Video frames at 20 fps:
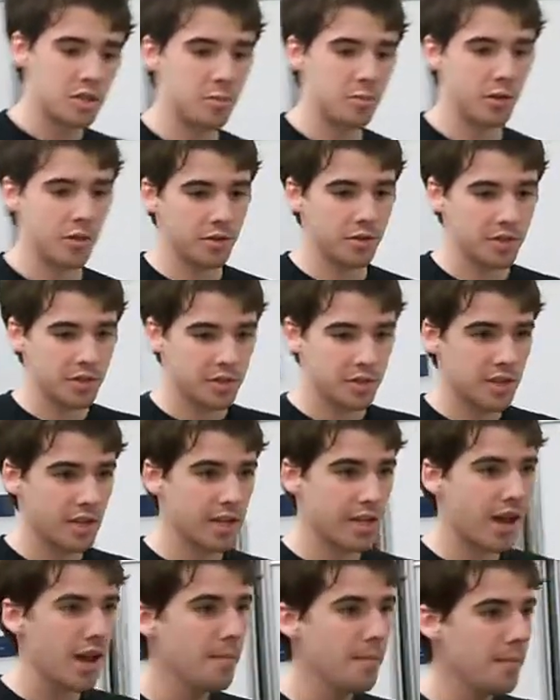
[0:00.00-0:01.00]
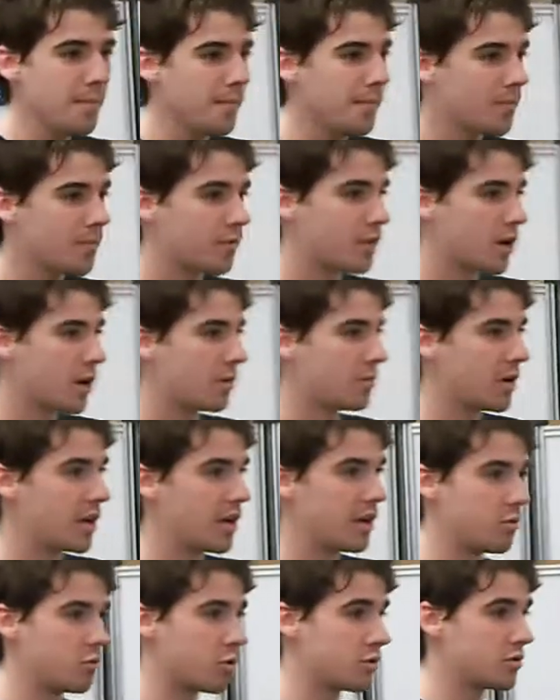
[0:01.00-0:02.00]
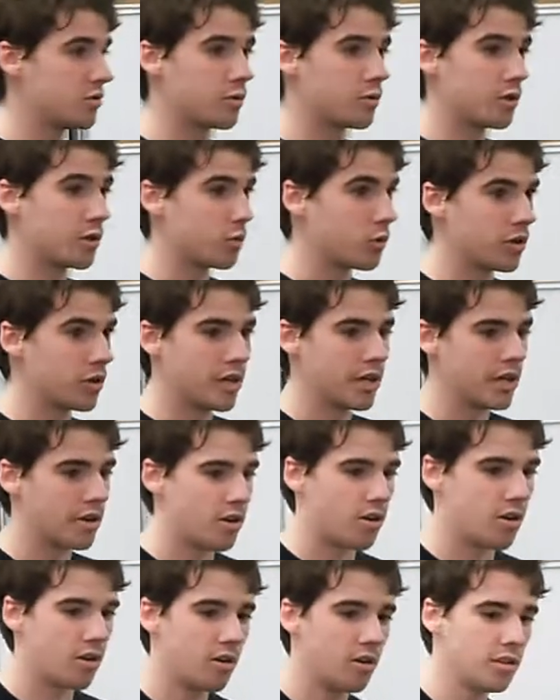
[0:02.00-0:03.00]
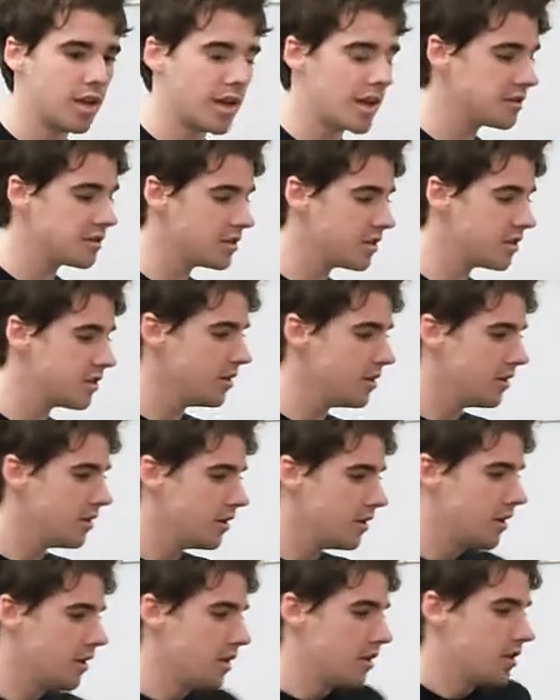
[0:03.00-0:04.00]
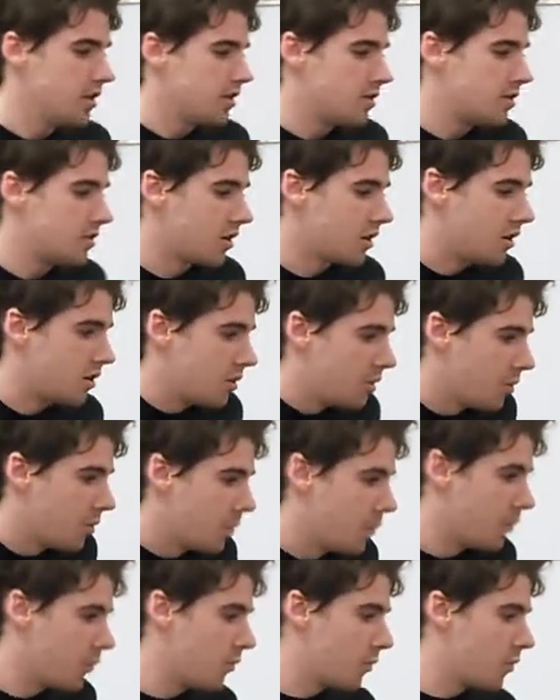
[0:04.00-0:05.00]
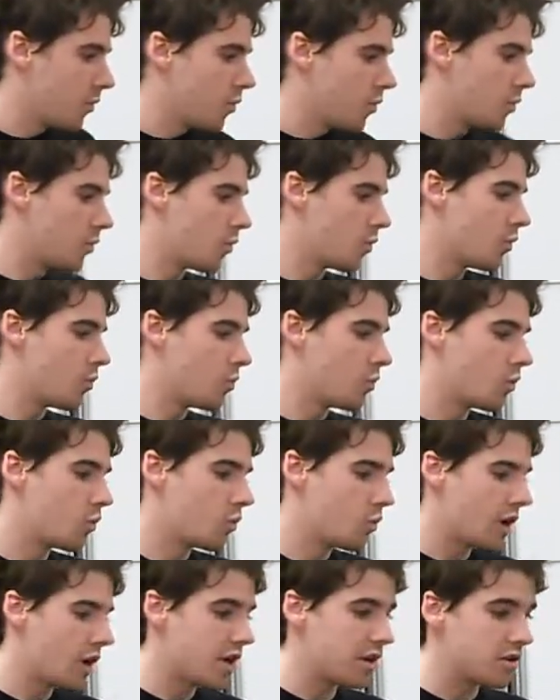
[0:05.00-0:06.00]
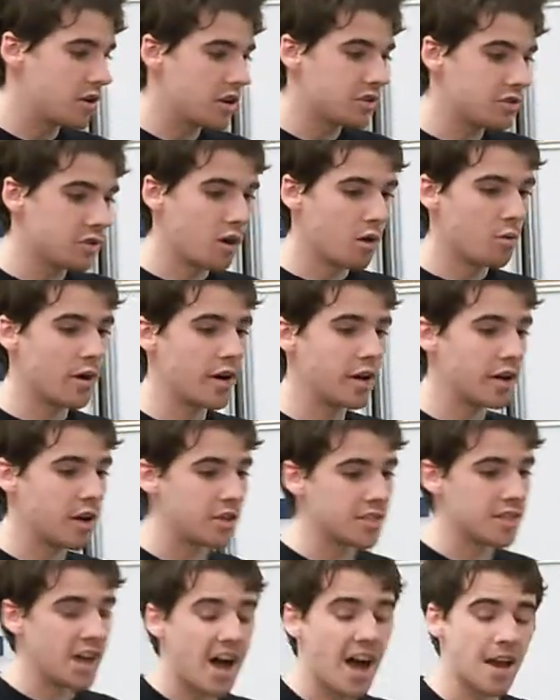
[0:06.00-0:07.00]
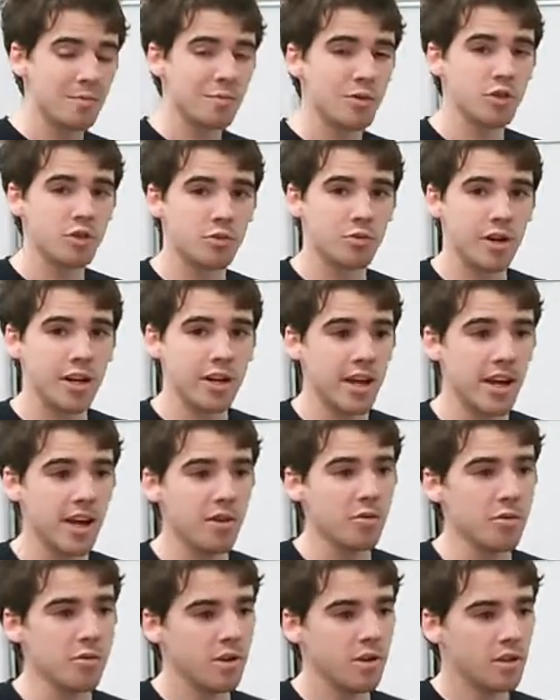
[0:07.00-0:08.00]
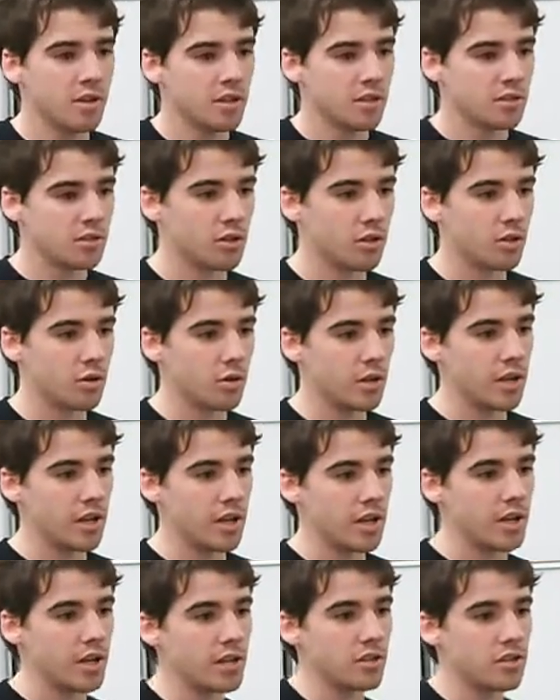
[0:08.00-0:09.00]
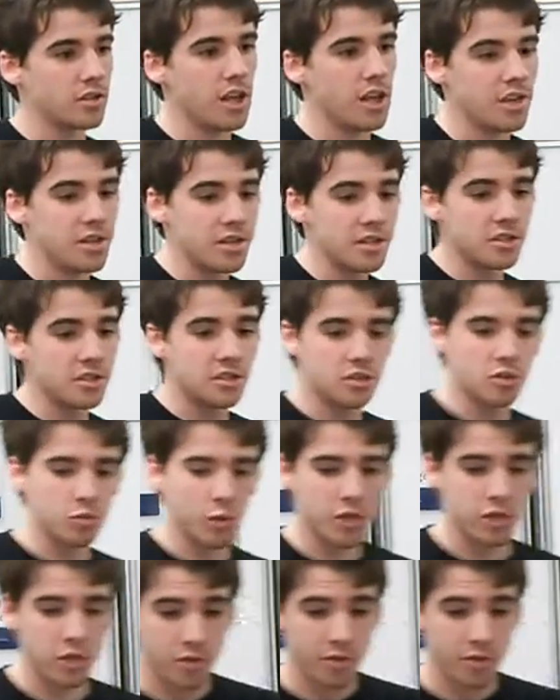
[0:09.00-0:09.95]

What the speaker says: built this thing up from it wasn't really working at all last year, so it's all running on timers right now, so it needs to switch over